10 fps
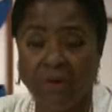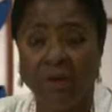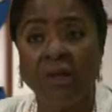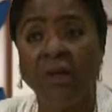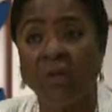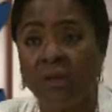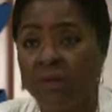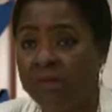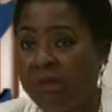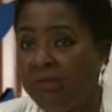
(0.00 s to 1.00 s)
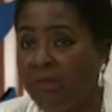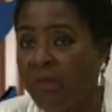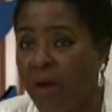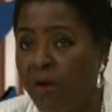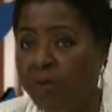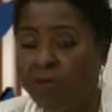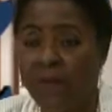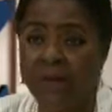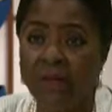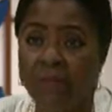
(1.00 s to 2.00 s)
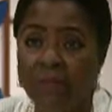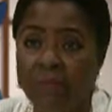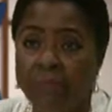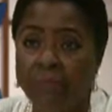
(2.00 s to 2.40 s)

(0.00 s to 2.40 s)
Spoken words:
dealing with this issue of health fitness.